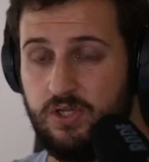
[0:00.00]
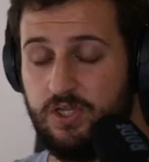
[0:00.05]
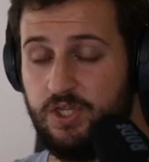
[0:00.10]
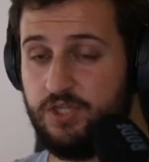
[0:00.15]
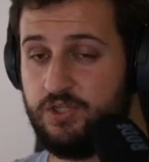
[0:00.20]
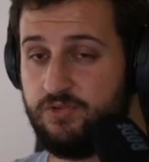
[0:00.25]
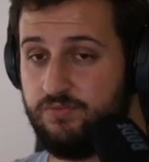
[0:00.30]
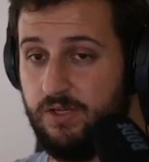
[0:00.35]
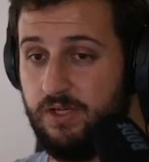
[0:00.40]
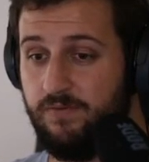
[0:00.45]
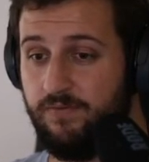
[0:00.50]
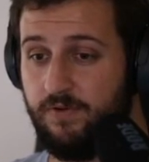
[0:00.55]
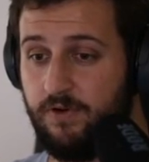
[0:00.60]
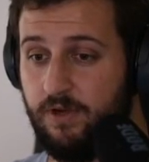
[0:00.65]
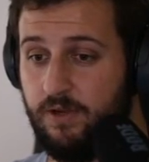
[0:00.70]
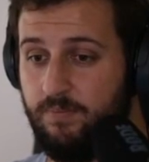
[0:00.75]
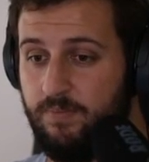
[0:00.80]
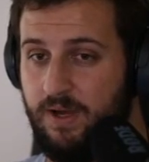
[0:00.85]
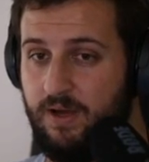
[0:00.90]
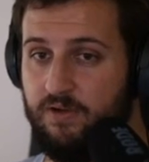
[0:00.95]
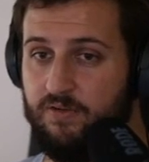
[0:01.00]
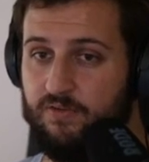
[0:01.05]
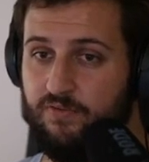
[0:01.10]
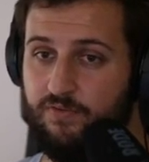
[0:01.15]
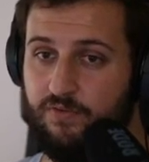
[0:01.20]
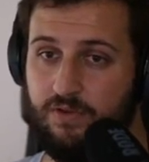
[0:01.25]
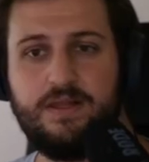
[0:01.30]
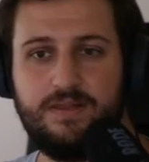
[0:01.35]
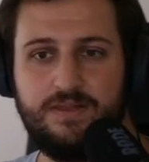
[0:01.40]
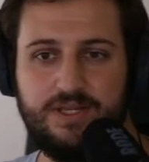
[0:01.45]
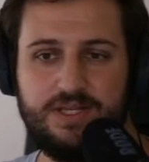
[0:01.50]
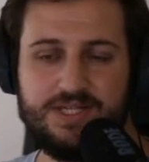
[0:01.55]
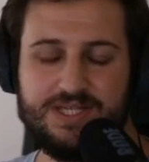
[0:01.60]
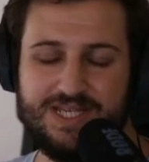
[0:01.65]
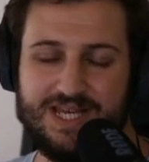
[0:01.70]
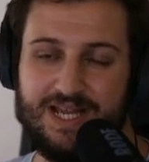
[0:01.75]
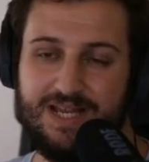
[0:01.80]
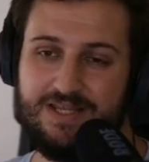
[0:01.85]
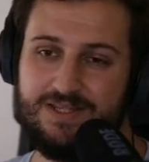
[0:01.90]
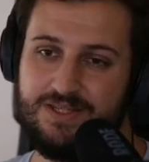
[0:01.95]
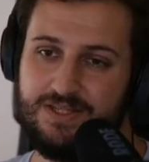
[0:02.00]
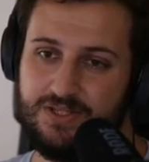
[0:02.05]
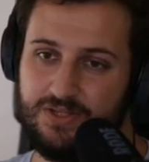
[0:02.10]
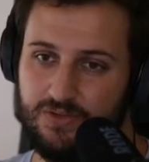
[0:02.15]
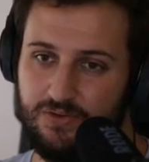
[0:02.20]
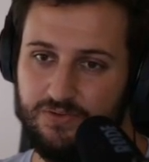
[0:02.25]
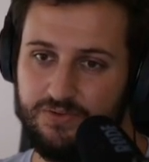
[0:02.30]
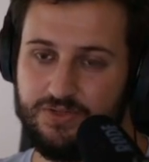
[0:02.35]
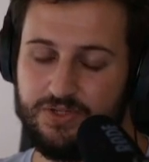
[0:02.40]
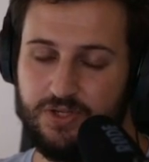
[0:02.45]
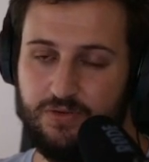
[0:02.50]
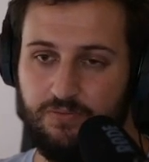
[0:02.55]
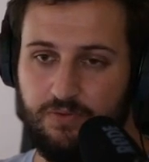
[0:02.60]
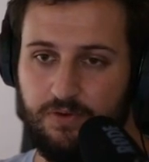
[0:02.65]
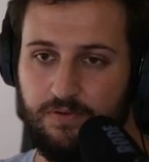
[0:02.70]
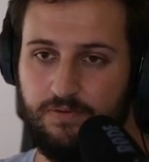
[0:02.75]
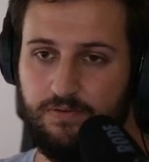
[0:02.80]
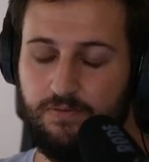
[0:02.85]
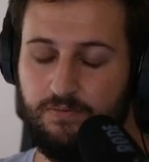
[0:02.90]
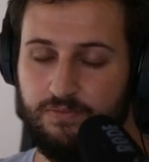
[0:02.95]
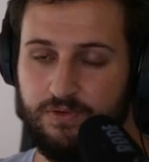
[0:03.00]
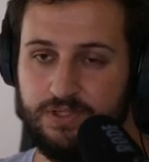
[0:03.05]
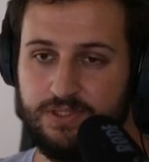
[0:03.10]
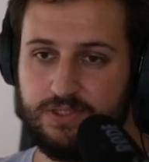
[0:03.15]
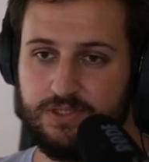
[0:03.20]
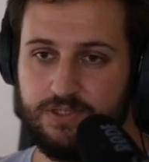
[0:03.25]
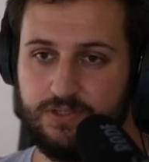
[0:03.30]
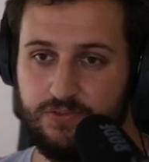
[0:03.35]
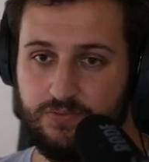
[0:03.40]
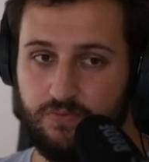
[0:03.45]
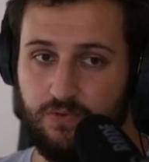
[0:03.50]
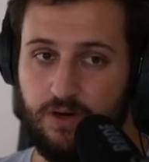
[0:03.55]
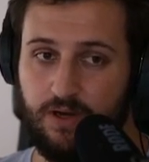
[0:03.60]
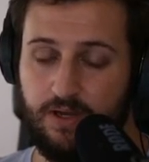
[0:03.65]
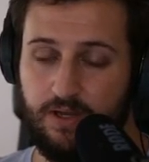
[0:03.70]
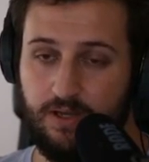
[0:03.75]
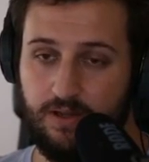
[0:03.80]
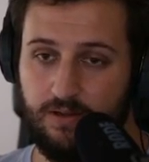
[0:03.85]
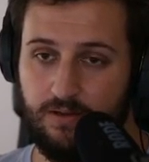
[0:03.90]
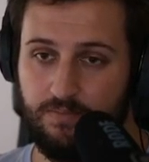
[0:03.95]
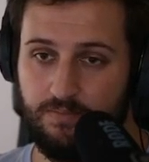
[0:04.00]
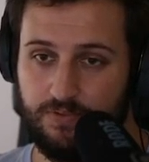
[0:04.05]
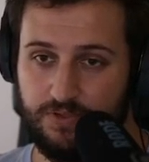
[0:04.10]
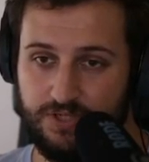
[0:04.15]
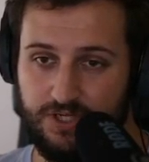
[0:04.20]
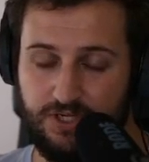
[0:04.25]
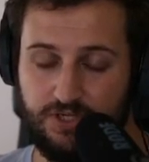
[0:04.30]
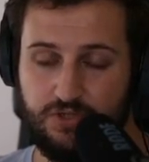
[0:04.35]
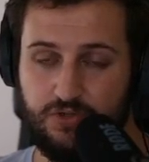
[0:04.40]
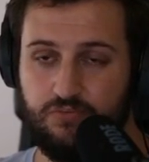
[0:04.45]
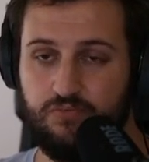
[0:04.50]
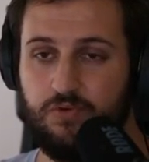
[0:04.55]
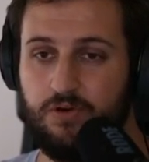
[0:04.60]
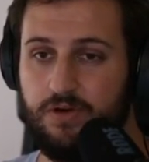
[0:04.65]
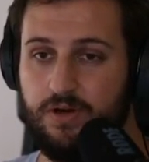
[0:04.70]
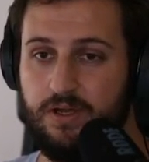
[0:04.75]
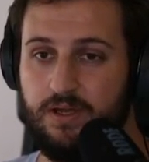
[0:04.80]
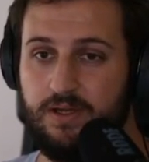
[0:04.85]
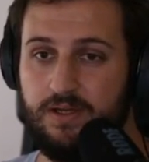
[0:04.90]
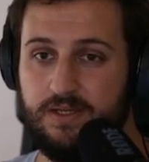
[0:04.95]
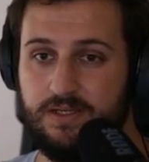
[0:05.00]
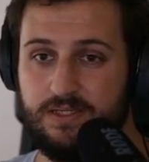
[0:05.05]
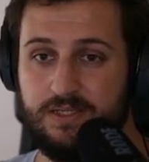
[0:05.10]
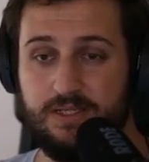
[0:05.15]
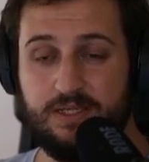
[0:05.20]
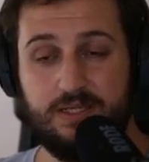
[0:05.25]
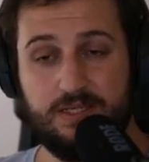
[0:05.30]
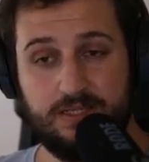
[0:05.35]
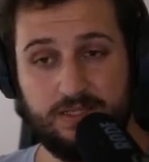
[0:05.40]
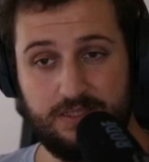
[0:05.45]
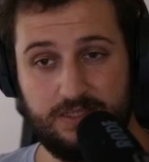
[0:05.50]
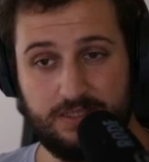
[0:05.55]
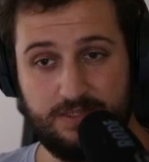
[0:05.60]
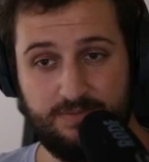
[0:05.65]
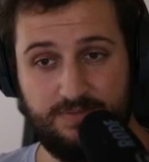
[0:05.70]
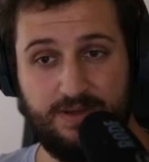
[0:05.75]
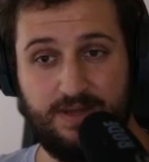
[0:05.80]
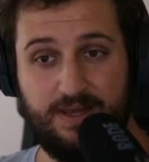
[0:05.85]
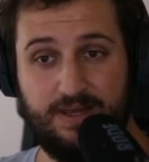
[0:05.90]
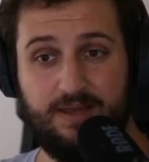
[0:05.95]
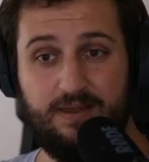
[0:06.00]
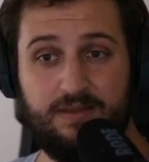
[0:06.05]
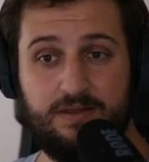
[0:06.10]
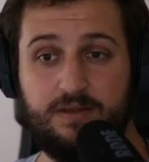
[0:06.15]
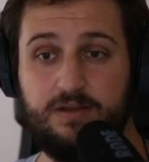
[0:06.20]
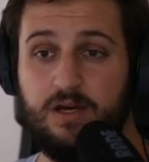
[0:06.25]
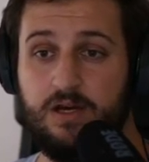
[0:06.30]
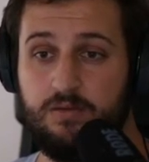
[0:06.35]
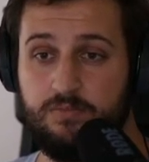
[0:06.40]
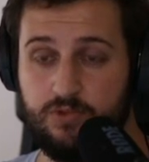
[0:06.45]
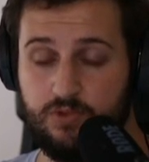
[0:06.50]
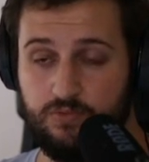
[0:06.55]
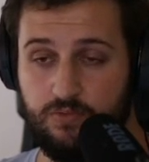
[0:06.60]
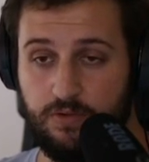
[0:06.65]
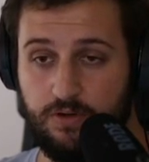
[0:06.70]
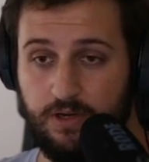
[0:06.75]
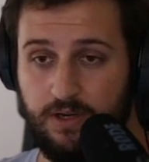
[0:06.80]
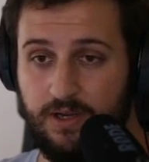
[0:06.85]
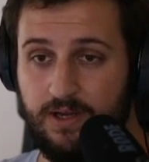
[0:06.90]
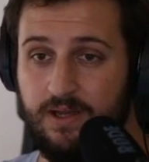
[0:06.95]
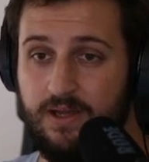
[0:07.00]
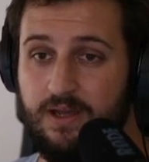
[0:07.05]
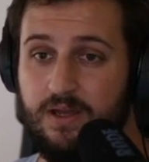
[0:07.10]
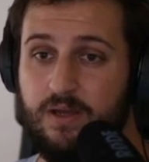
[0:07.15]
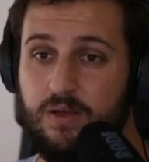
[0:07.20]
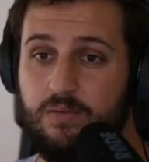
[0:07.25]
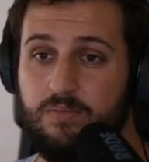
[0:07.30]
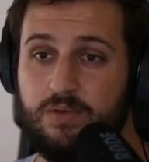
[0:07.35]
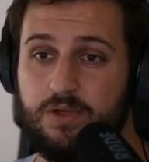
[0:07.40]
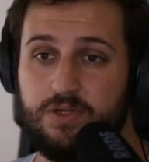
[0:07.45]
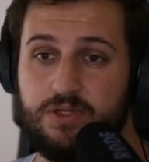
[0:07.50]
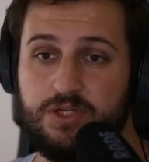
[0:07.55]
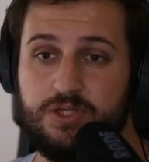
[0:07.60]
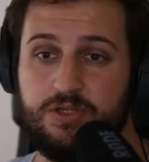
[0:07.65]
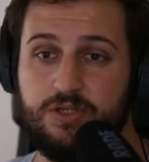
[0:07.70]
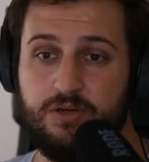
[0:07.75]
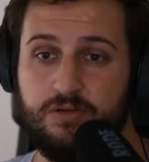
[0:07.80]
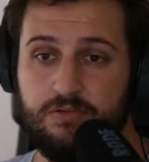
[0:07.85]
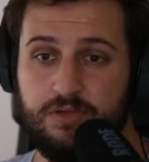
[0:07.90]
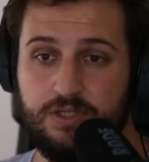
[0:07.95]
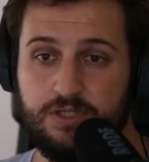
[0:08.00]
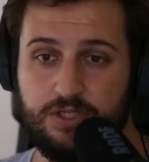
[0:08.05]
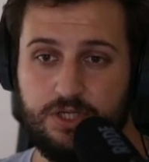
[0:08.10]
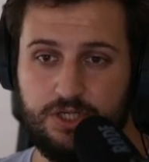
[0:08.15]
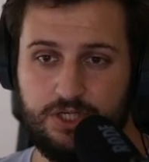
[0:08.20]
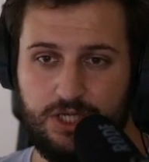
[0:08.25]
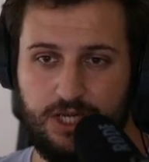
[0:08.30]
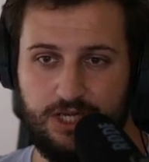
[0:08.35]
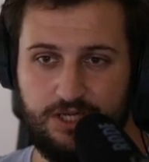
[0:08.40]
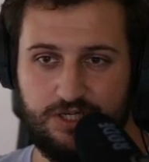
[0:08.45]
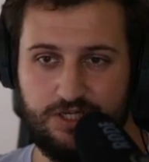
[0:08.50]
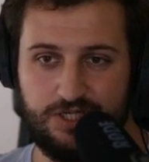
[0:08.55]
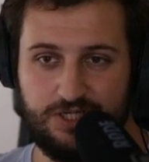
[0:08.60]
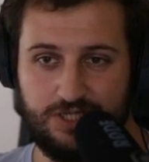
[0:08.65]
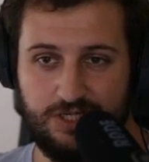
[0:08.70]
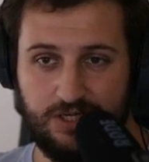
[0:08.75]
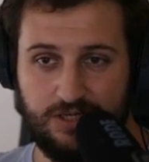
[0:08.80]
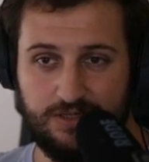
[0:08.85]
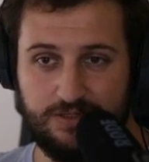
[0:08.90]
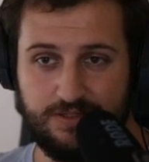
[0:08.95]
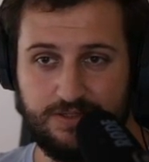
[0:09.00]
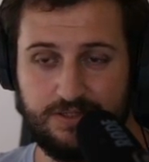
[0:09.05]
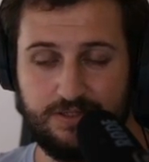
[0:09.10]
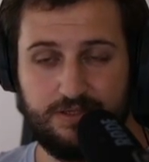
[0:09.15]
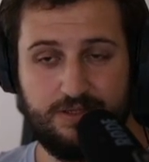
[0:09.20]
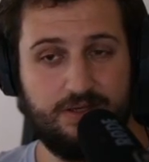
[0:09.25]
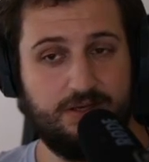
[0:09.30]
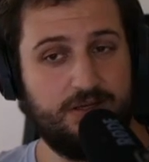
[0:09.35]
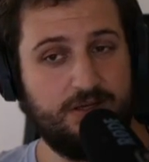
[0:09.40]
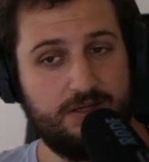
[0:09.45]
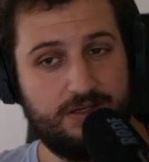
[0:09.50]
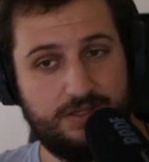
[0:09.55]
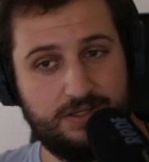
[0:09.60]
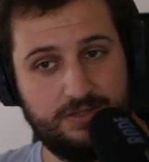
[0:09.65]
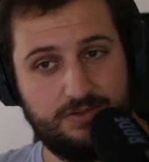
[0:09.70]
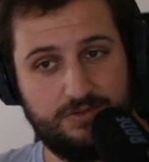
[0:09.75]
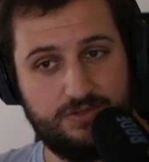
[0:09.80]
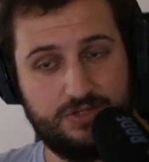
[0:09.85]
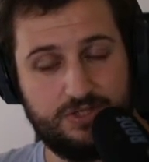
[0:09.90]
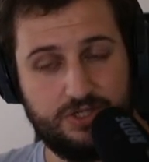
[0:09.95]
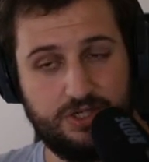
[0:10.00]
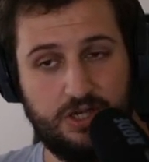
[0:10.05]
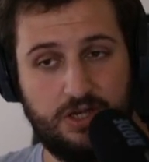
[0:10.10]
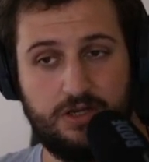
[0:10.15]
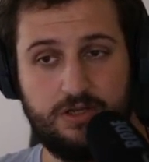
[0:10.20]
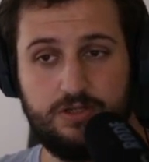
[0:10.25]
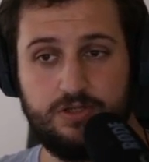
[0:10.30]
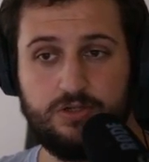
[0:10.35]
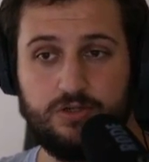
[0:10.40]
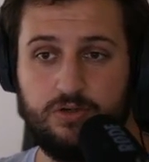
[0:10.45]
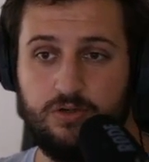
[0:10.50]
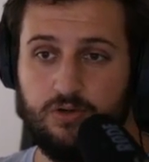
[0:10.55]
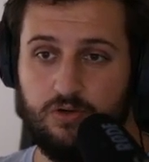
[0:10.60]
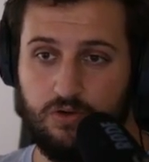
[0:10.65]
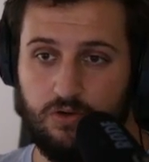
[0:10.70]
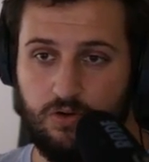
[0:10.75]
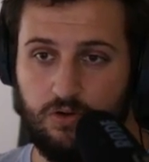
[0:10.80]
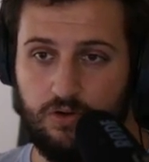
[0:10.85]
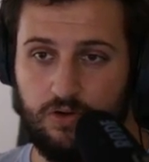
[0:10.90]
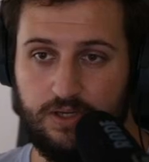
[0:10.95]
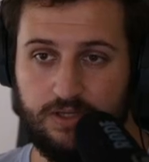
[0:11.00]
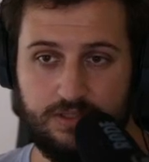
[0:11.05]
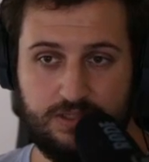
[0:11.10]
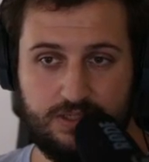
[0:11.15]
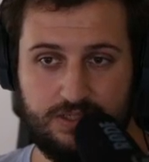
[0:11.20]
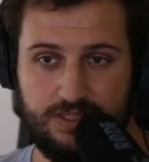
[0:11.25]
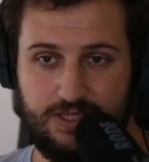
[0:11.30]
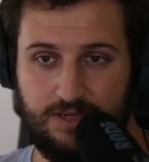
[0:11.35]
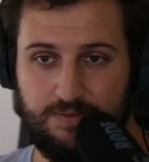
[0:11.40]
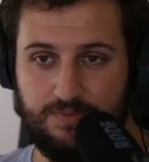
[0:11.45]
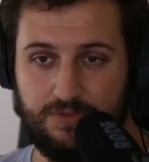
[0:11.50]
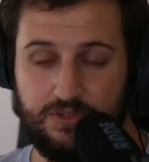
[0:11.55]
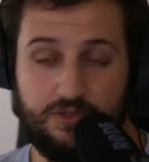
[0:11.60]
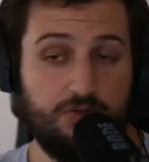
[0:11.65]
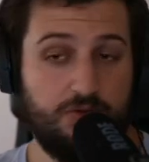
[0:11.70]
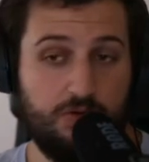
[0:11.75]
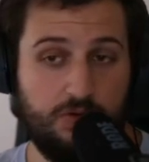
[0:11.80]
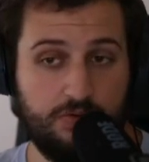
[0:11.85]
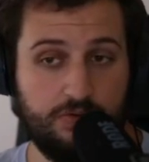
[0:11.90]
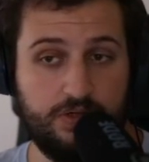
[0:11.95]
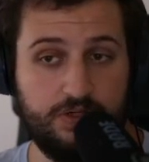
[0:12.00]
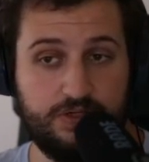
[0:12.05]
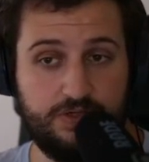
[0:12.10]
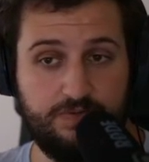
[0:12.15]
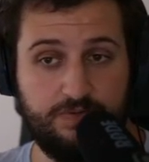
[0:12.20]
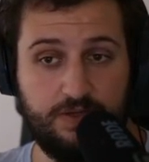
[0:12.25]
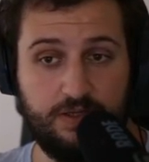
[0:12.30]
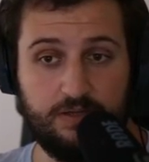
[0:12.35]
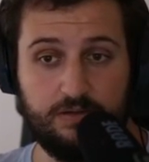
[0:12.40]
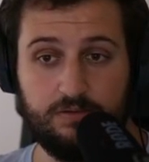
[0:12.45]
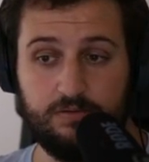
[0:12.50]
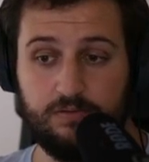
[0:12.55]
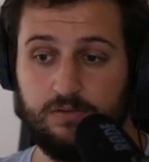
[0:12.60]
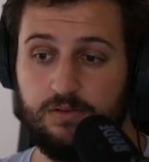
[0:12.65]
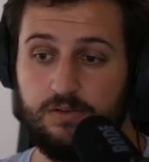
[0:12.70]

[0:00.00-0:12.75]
It's really very powerful. This talent is also one of the reasons why Protection Warrior is easier to play than Arms Warrior, because you don't need to change stance to use charge or intercept or intervene.